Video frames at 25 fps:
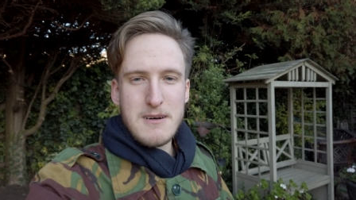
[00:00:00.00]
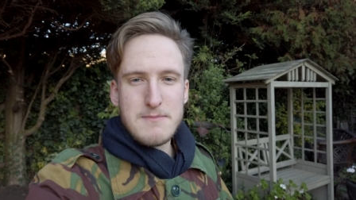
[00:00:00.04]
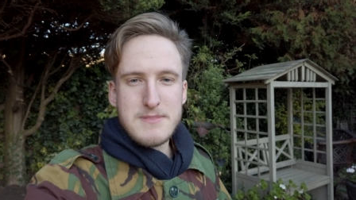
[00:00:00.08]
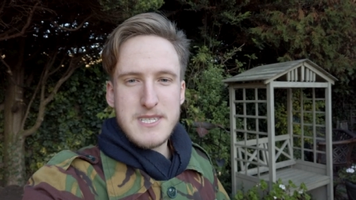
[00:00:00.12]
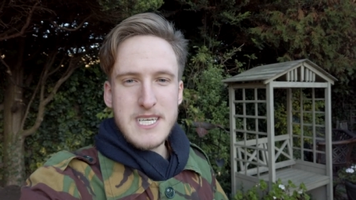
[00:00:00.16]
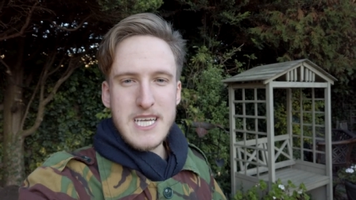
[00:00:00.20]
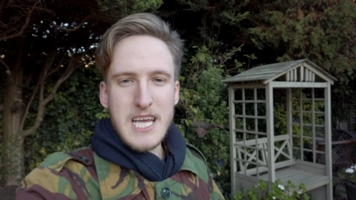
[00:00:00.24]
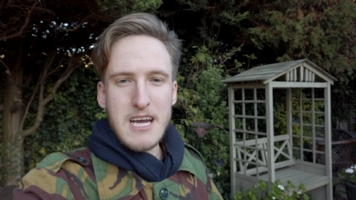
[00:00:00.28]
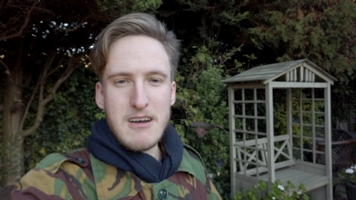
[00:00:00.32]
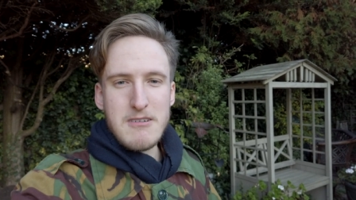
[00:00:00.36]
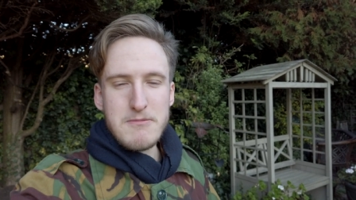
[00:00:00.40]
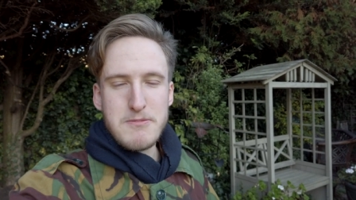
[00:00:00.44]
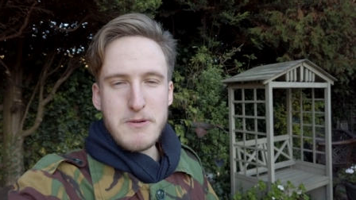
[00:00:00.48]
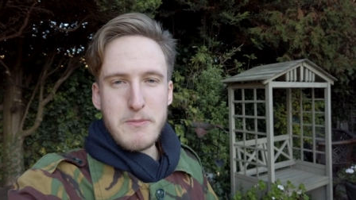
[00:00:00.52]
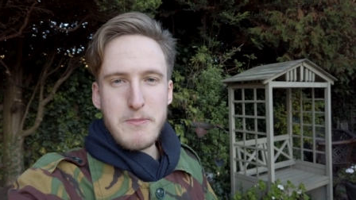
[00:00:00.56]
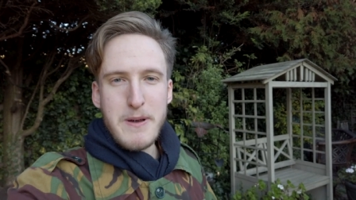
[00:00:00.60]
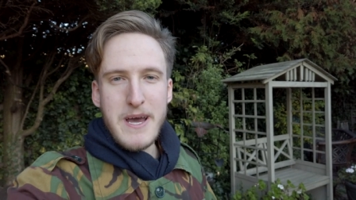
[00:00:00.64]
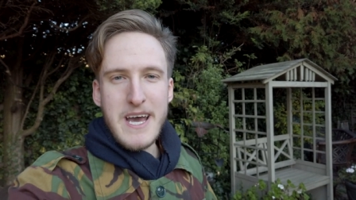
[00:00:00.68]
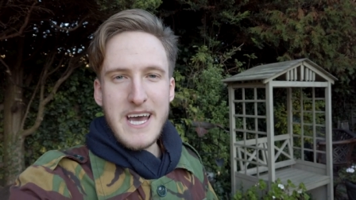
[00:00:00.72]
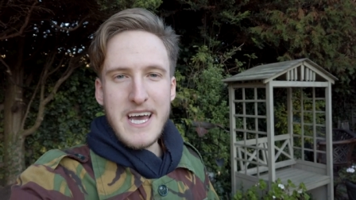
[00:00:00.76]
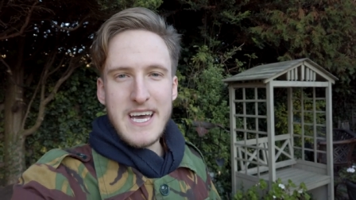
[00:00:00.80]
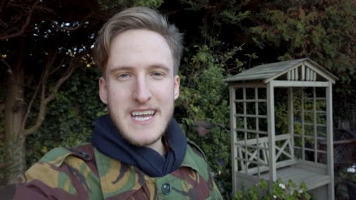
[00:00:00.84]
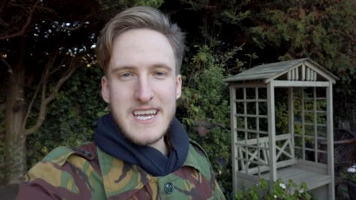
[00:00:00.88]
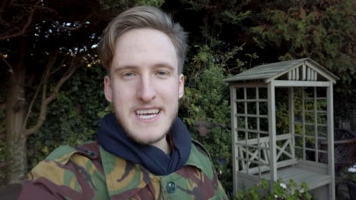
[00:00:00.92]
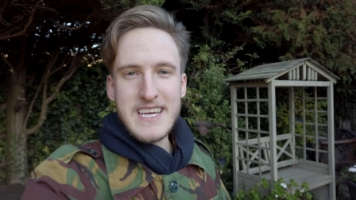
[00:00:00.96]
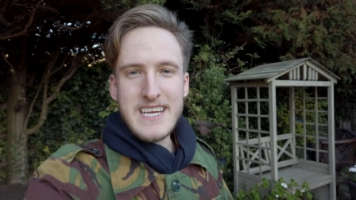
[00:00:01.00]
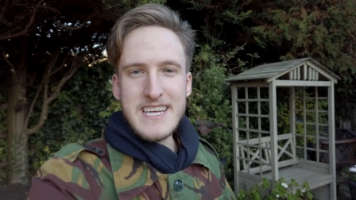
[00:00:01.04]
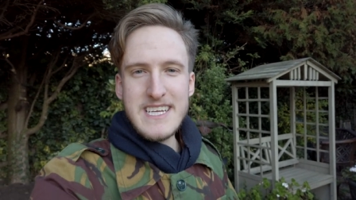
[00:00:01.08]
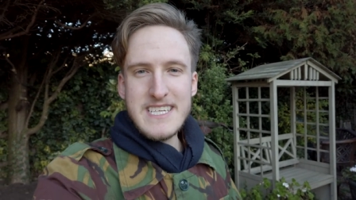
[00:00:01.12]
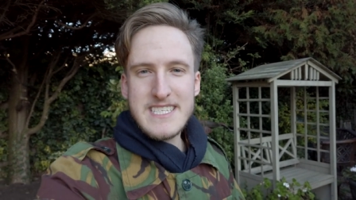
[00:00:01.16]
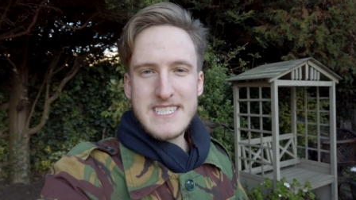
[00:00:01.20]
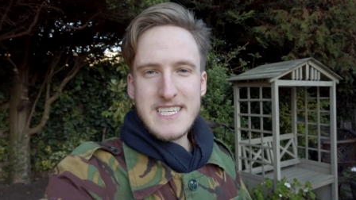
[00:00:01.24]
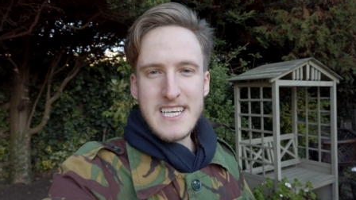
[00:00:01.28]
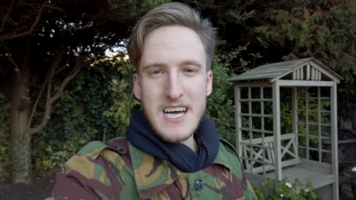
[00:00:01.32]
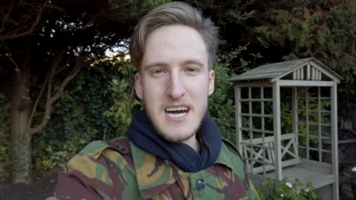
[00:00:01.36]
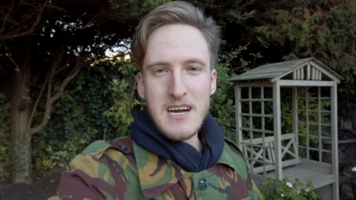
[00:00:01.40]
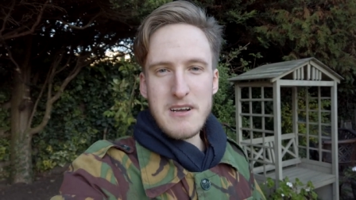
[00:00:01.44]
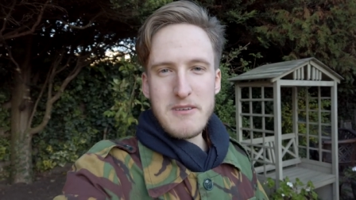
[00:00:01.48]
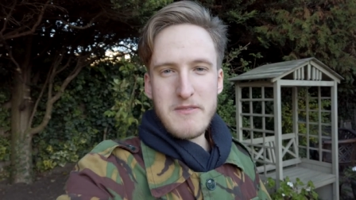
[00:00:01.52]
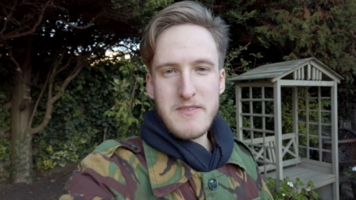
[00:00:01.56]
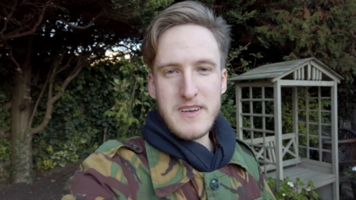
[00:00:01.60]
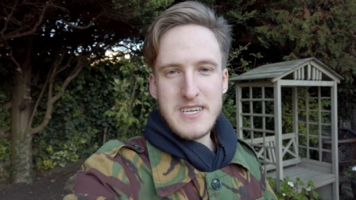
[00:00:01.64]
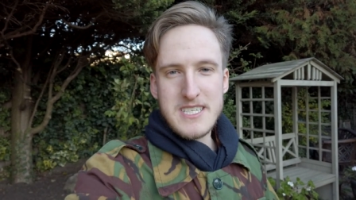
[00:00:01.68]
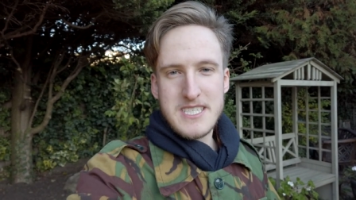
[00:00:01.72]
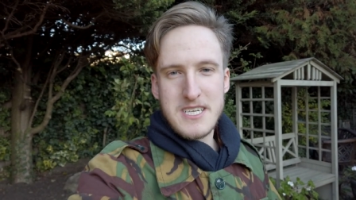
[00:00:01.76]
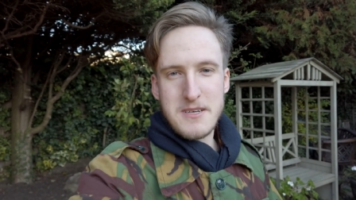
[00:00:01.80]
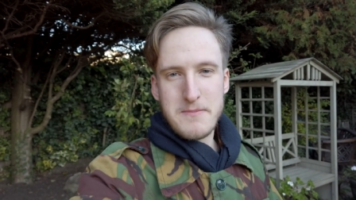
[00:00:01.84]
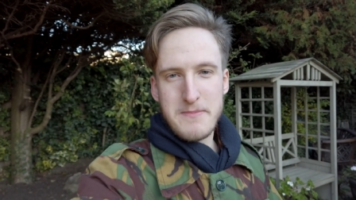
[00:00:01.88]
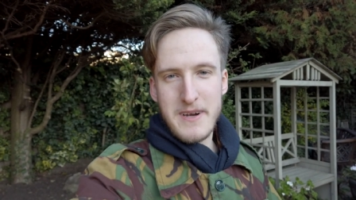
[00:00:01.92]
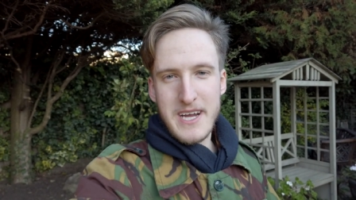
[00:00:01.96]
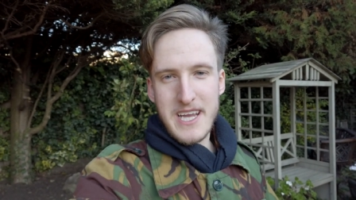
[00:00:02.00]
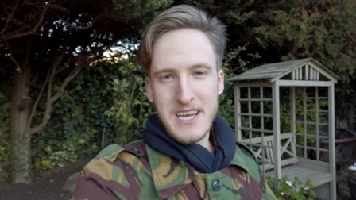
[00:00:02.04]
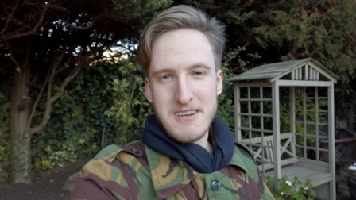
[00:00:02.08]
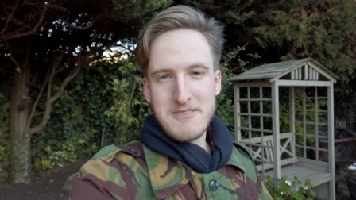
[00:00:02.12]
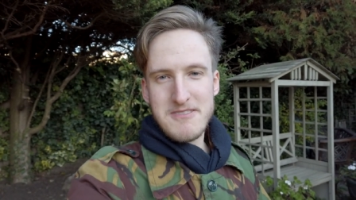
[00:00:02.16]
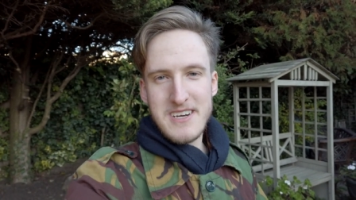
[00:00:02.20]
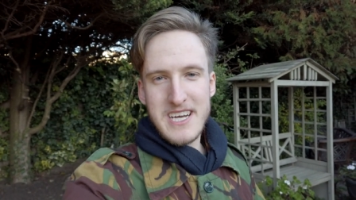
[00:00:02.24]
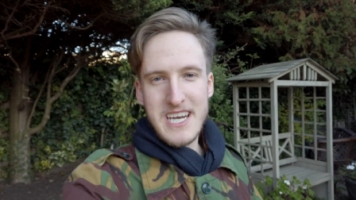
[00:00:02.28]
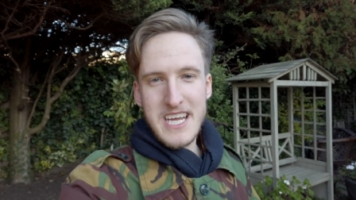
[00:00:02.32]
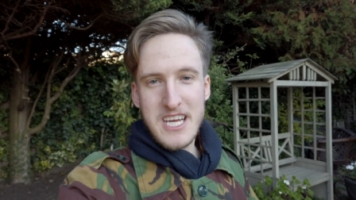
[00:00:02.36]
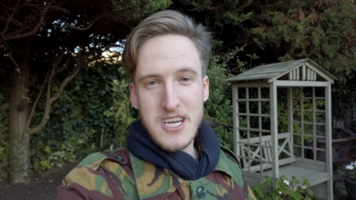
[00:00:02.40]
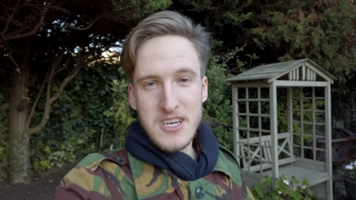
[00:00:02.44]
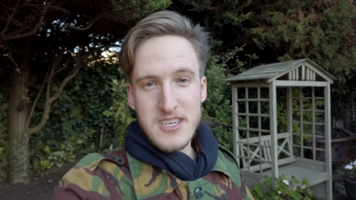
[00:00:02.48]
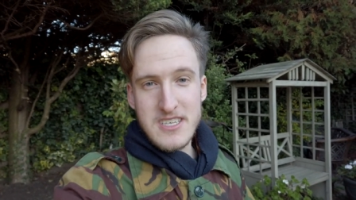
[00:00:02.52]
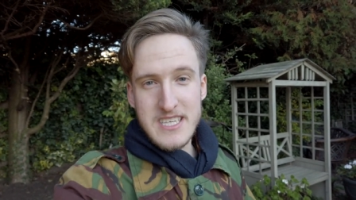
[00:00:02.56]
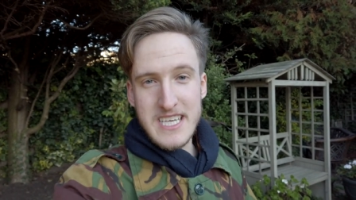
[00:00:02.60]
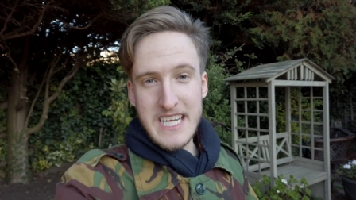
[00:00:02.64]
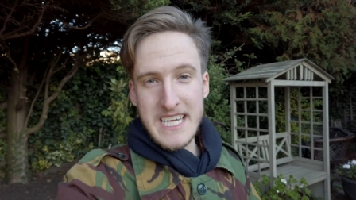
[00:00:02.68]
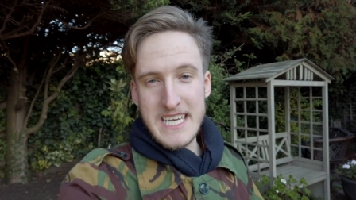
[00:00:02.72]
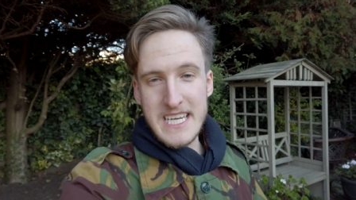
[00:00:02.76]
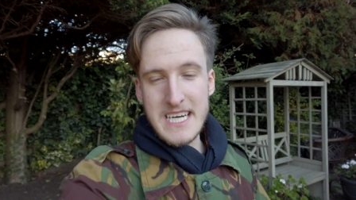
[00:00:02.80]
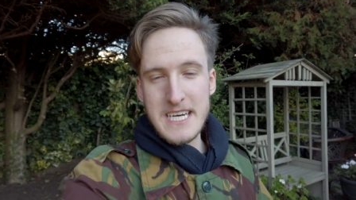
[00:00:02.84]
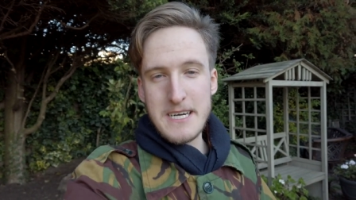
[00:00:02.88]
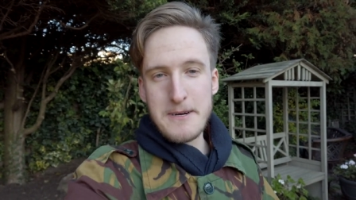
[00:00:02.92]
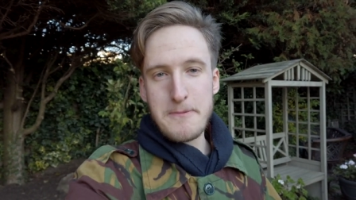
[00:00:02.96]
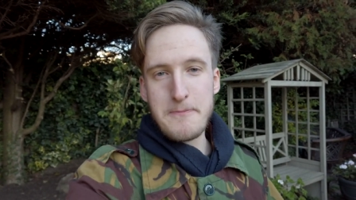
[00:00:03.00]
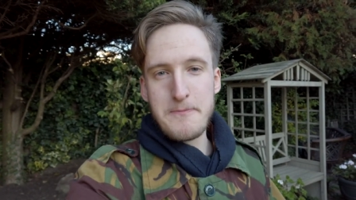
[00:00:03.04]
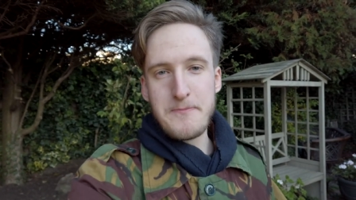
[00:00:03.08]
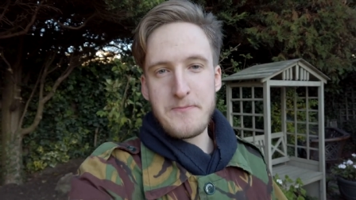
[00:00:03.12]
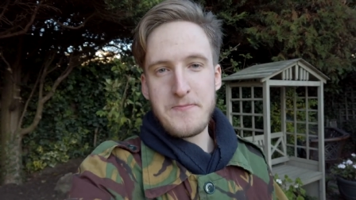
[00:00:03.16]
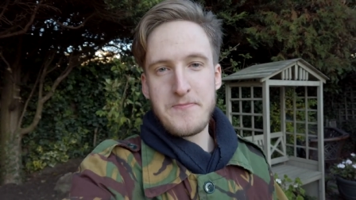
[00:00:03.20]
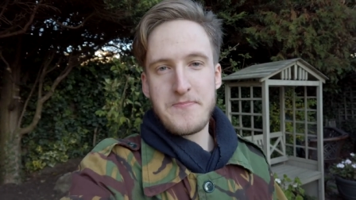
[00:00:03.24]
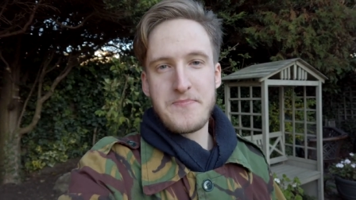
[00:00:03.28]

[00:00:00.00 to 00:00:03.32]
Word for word: up to go and prepare these. Hopefully it should make a really good dinner.